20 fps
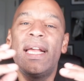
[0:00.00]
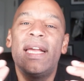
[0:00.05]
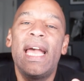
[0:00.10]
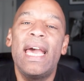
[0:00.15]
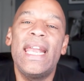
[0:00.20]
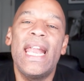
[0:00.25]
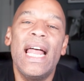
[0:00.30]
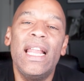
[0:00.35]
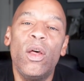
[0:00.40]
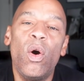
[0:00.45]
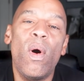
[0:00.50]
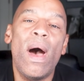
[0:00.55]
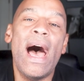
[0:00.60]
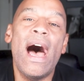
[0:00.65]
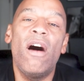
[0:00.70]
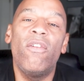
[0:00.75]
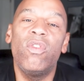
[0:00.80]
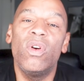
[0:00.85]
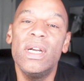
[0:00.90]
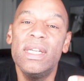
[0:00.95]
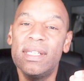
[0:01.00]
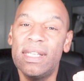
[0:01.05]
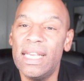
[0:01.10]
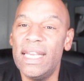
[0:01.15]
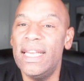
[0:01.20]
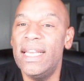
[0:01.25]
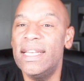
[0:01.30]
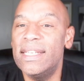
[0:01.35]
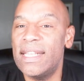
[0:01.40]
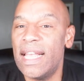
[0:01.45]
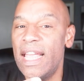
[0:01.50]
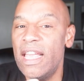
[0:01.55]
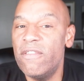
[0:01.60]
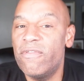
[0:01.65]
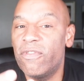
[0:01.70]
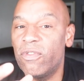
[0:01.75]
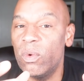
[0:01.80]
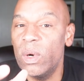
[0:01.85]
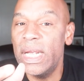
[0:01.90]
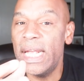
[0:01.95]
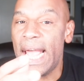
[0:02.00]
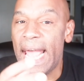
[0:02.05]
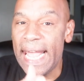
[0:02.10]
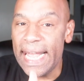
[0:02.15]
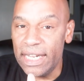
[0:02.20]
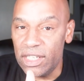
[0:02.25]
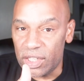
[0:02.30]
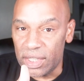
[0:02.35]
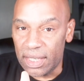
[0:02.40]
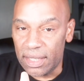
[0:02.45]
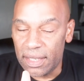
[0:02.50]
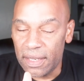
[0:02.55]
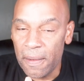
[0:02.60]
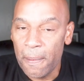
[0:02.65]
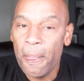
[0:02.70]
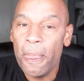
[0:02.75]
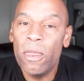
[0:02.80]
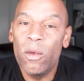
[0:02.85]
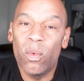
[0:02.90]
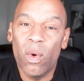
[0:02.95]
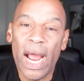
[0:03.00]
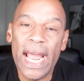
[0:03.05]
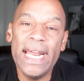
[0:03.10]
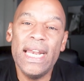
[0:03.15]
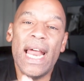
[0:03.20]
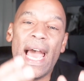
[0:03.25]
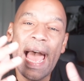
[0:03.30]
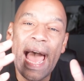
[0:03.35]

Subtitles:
Canelo Alvarez is a free agent, right?